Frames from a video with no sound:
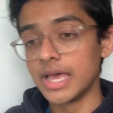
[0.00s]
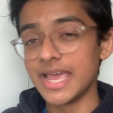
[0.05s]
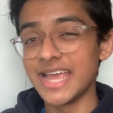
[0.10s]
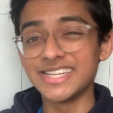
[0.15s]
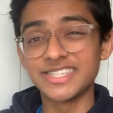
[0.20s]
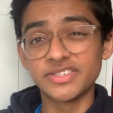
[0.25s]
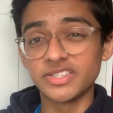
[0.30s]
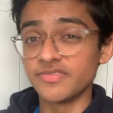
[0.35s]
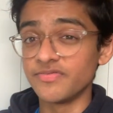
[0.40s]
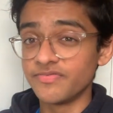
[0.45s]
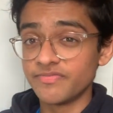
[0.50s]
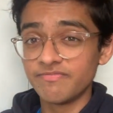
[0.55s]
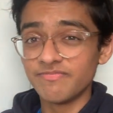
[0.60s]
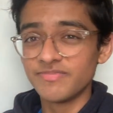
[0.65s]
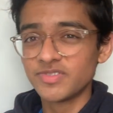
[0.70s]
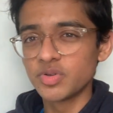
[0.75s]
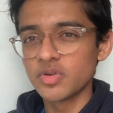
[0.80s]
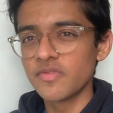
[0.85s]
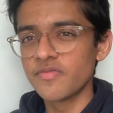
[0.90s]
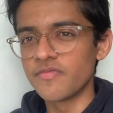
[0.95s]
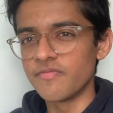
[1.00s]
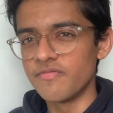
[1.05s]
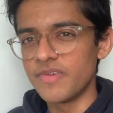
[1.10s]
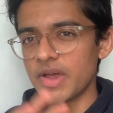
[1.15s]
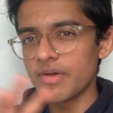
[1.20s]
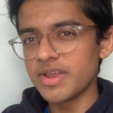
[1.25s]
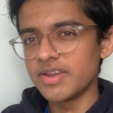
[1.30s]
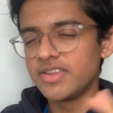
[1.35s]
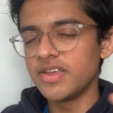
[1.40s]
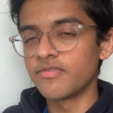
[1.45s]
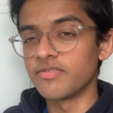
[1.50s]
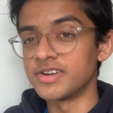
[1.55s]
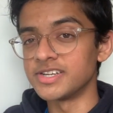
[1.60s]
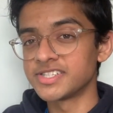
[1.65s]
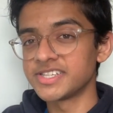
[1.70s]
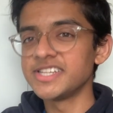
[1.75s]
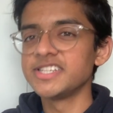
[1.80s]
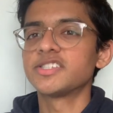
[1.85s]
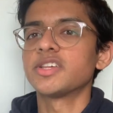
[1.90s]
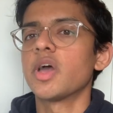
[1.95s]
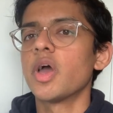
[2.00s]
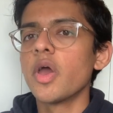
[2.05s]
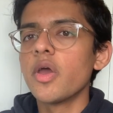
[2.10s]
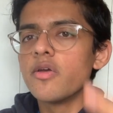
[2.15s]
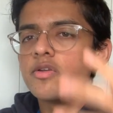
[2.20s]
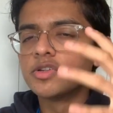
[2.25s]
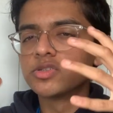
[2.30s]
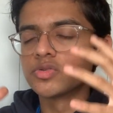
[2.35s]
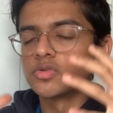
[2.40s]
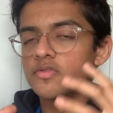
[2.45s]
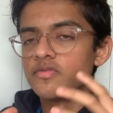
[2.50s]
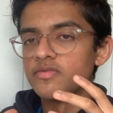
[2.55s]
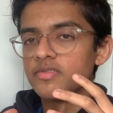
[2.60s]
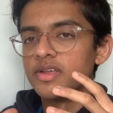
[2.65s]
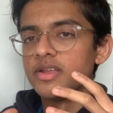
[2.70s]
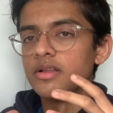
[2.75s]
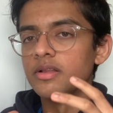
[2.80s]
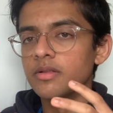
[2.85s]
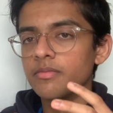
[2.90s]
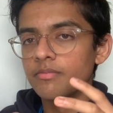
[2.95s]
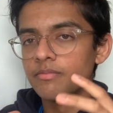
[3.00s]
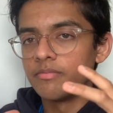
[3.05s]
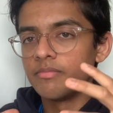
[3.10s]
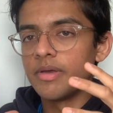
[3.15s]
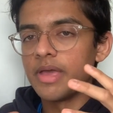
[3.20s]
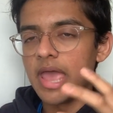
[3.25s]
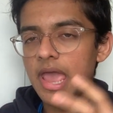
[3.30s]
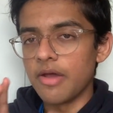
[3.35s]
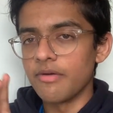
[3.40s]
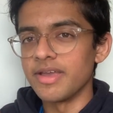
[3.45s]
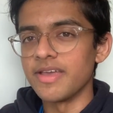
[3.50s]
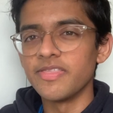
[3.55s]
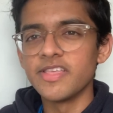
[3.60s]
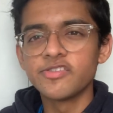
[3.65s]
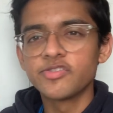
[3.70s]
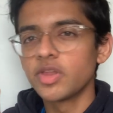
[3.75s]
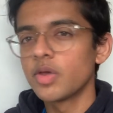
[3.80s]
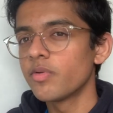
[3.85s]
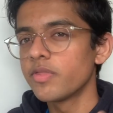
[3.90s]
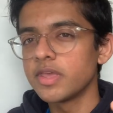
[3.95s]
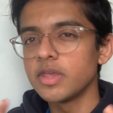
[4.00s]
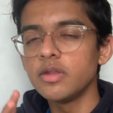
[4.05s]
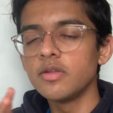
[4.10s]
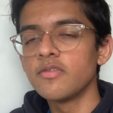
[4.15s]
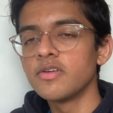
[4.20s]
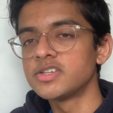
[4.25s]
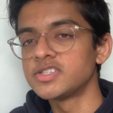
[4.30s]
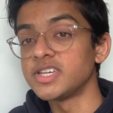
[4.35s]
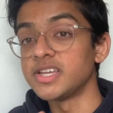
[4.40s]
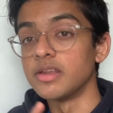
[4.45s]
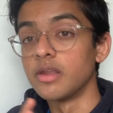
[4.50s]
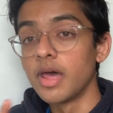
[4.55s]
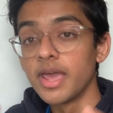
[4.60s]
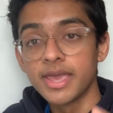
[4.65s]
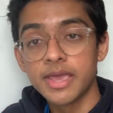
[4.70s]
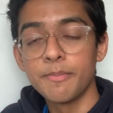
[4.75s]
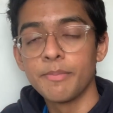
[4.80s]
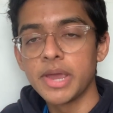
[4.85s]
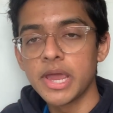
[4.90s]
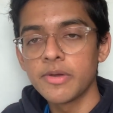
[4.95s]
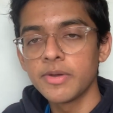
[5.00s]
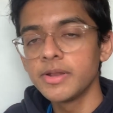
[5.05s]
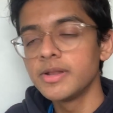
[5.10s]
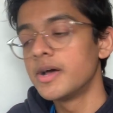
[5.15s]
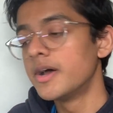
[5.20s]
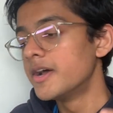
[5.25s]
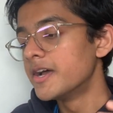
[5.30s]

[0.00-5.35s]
It's sort of very different. It's in its own sort of little area. There's no other university like Imperial.